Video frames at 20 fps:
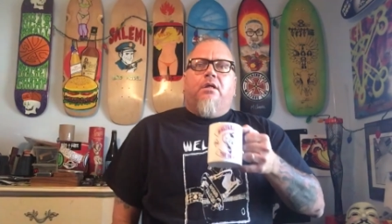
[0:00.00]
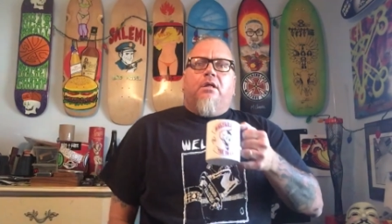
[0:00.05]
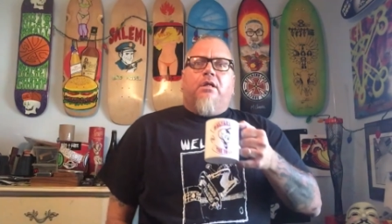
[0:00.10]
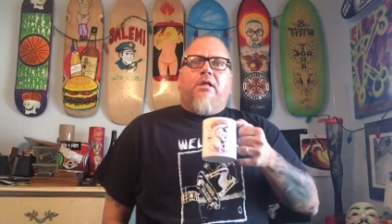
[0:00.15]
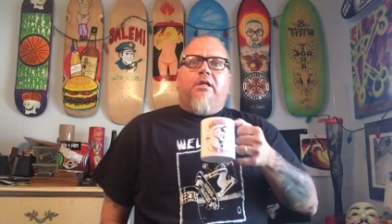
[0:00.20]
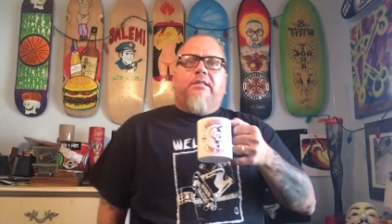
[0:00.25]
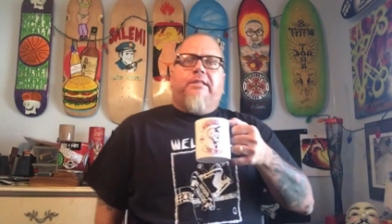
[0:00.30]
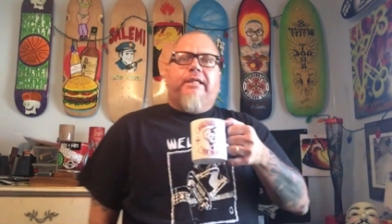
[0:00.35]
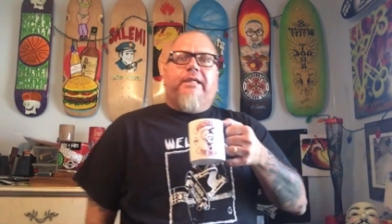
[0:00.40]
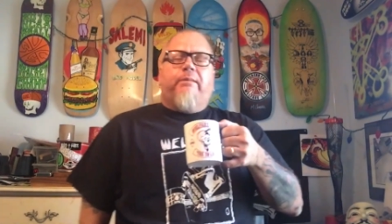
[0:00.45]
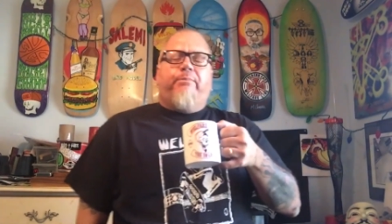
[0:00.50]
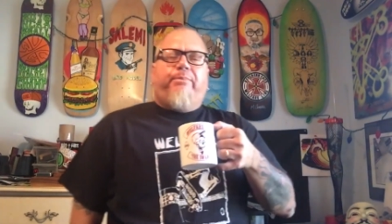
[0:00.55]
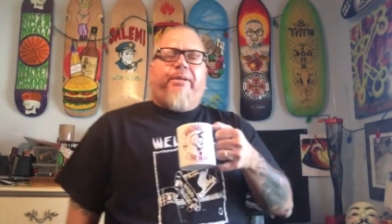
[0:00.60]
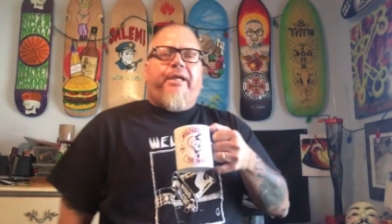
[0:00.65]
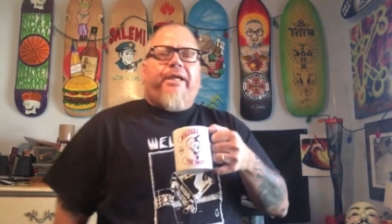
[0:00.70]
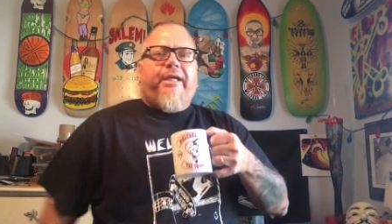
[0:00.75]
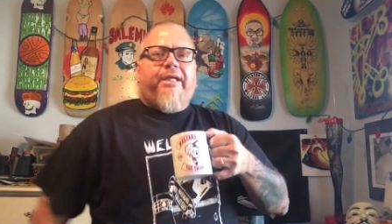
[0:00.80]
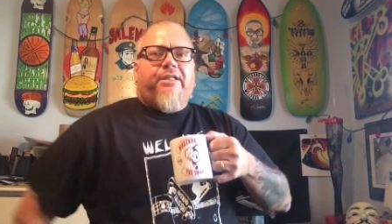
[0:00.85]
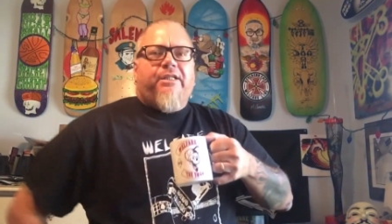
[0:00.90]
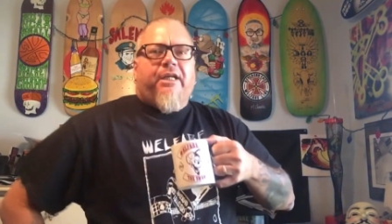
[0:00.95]
Gonna take a
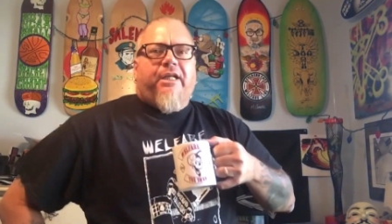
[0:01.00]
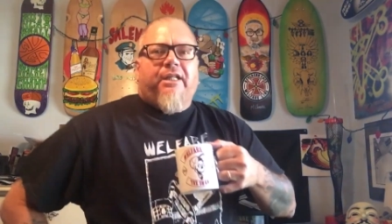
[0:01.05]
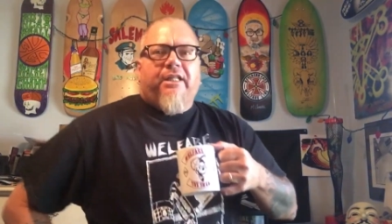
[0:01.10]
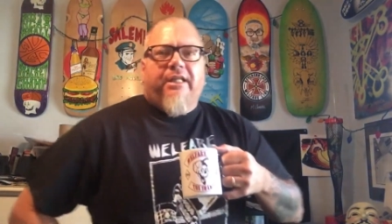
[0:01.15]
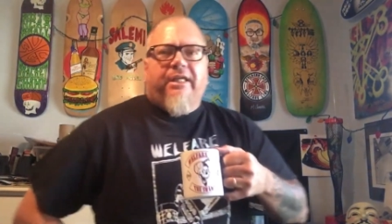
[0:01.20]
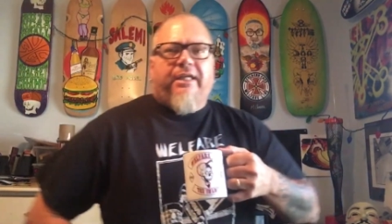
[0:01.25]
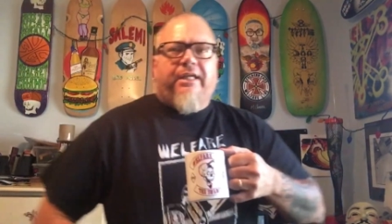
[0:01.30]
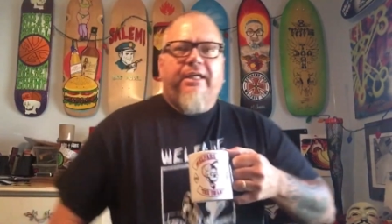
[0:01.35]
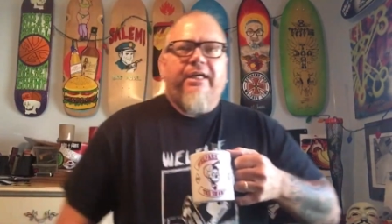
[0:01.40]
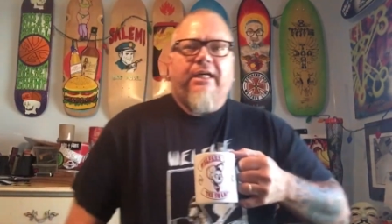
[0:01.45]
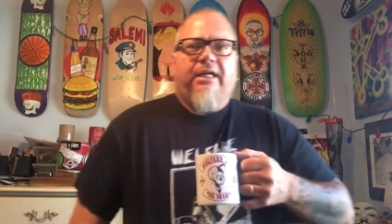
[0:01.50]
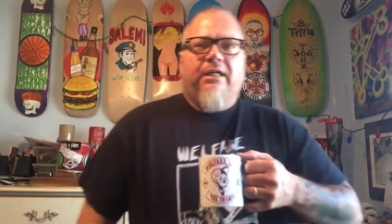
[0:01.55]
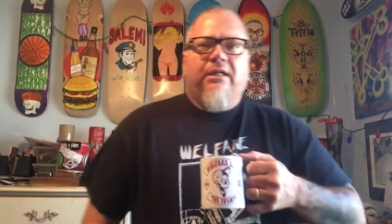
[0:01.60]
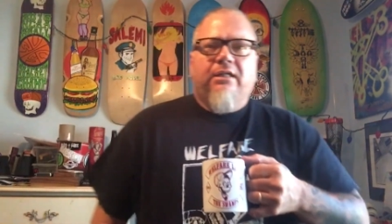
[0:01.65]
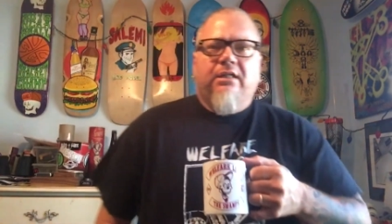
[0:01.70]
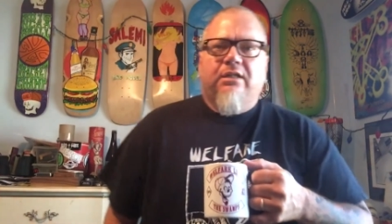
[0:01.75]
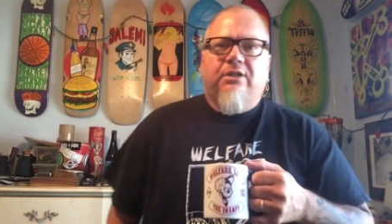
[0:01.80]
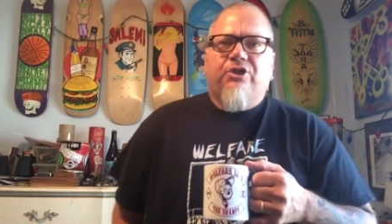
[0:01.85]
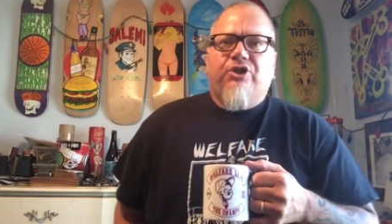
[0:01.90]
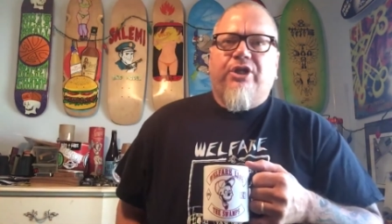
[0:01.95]
page out of the uh,
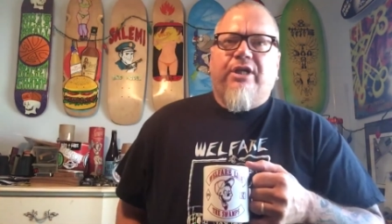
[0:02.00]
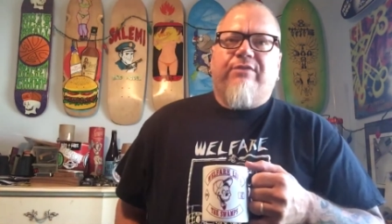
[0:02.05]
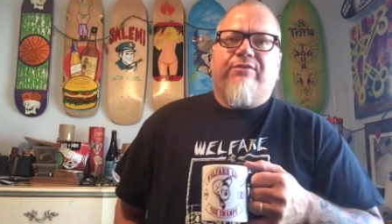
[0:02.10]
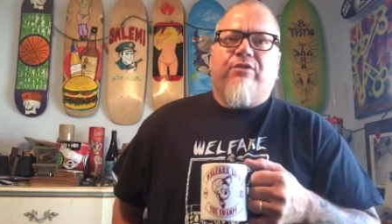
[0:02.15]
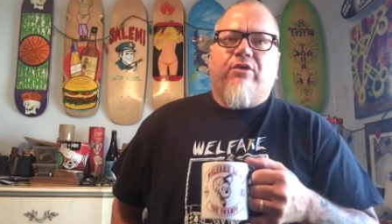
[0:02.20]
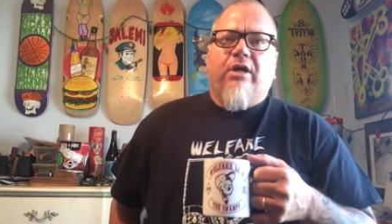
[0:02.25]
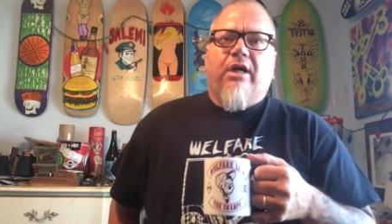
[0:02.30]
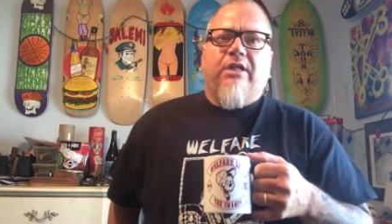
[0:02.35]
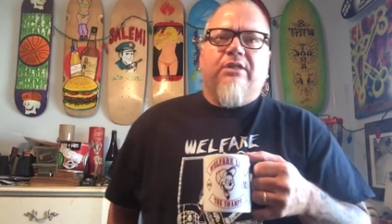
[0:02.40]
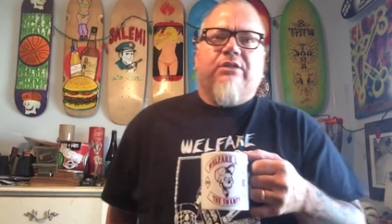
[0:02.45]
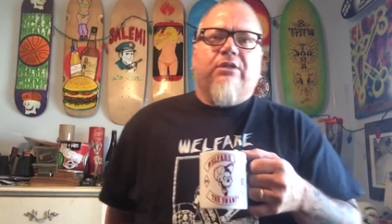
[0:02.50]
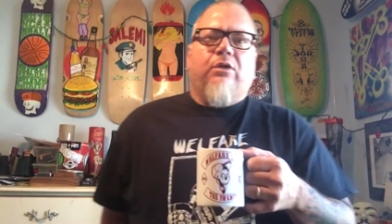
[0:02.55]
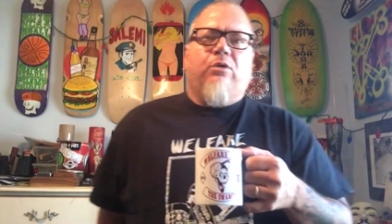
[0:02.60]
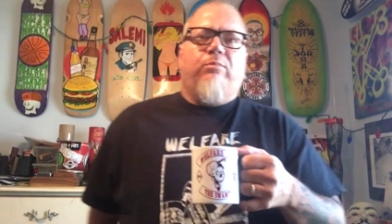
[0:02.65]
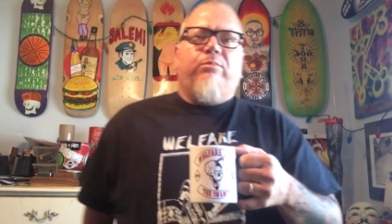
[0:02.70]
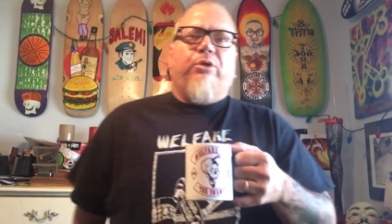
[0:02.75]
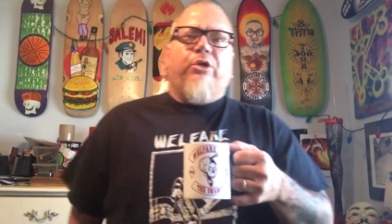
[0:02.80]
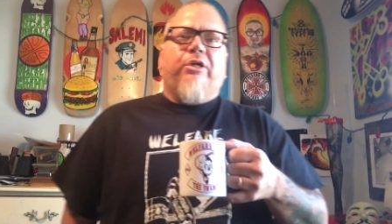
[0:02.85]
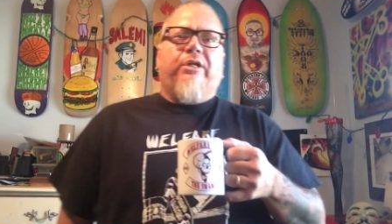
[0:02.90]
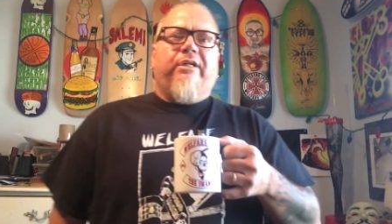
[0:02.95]
Jeff Grosso
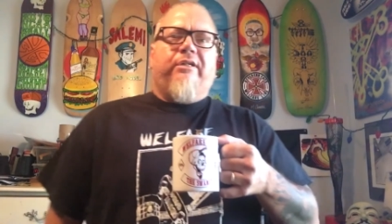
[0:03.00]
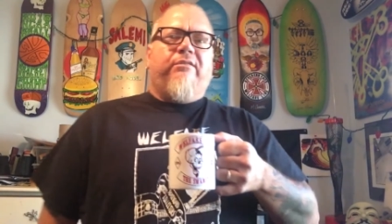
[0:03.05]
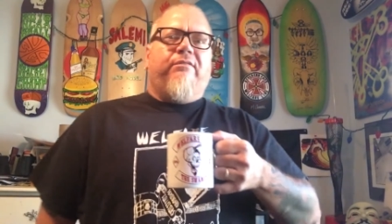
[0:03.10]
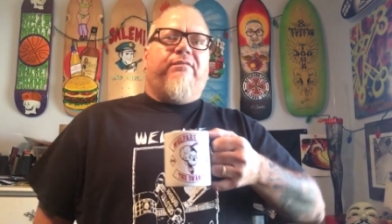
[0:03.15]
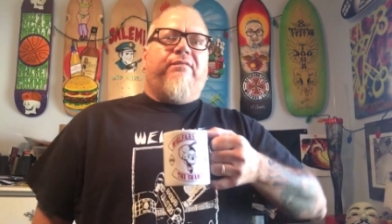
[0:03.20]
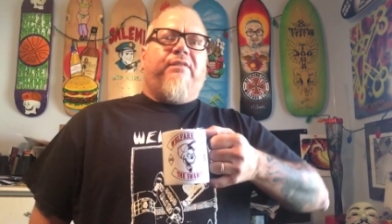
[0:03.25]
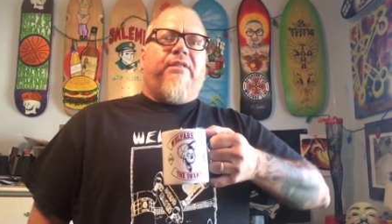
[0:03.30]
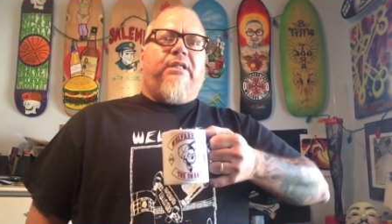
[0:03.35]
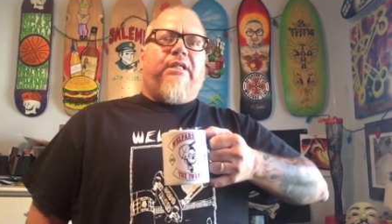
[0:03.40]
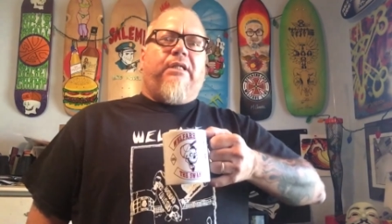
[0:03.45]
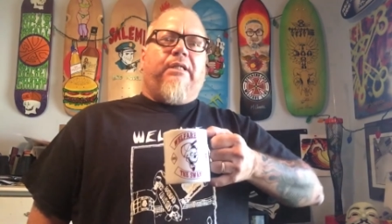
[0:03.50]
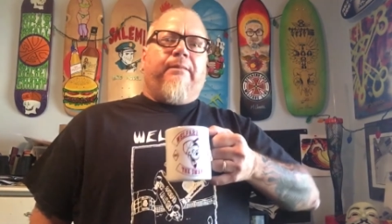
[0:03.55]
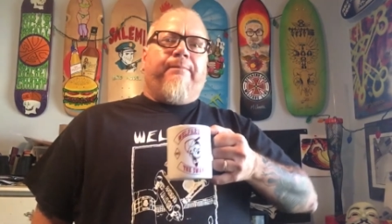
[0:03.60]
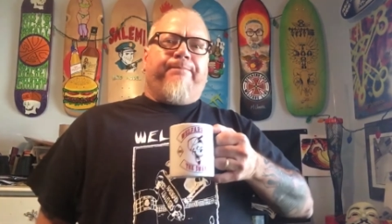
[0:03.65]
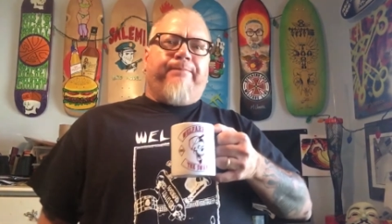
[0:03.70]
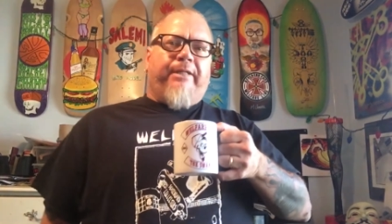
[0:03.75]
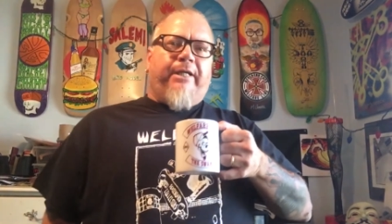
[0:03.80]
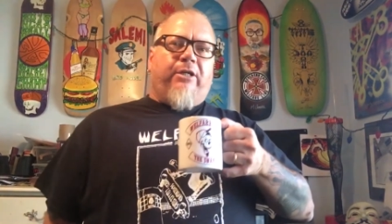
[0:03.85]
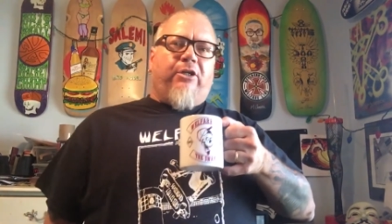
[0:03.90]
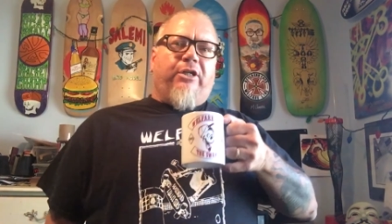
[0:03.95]
book of uh,
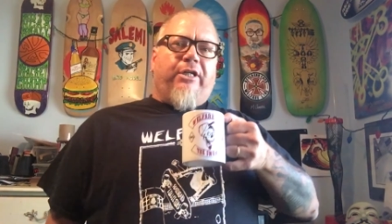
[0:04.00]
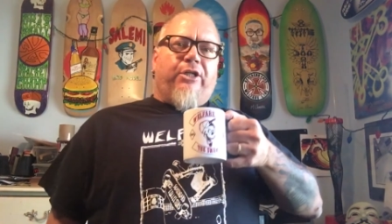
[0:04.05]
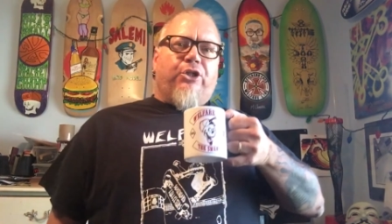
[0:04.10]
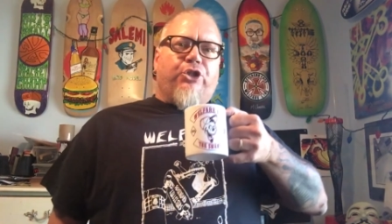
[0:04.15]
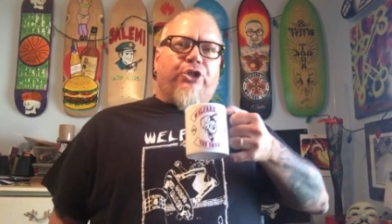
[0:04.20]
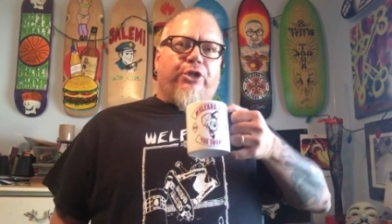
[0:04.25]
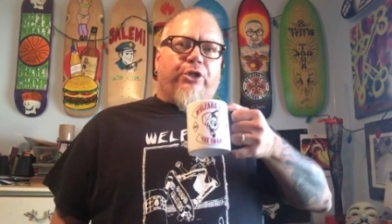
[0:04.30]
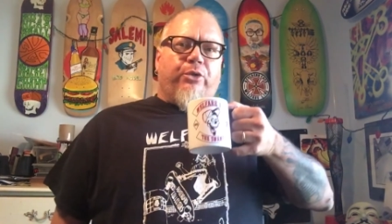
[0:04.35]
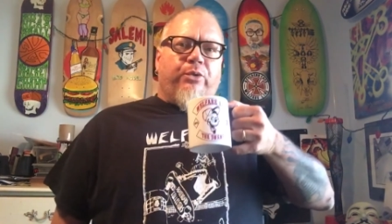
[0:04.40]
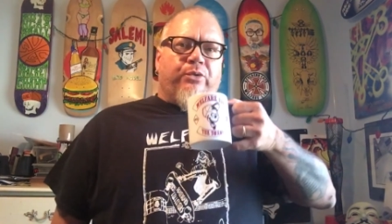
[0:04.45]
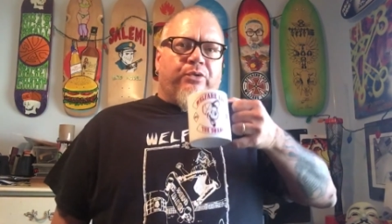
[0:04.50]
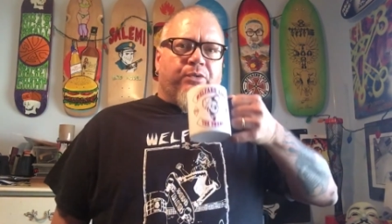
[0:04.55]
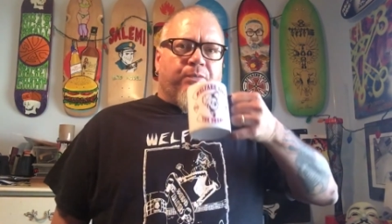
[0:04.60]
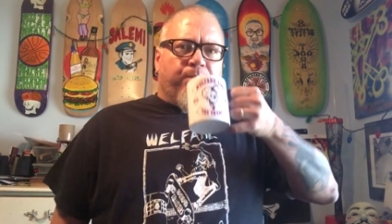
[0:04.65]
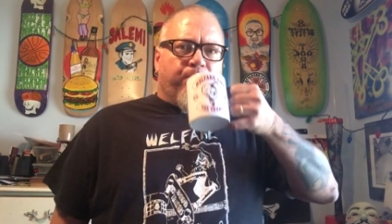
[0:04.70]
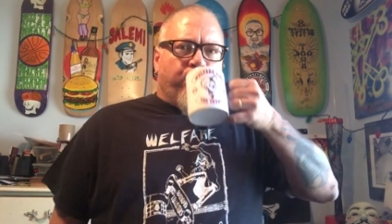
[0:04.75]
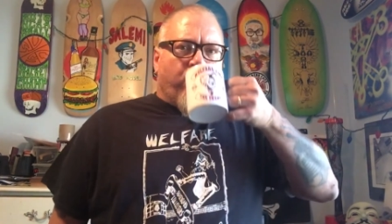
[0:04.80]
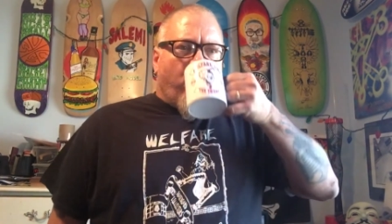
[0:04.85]
internet shows.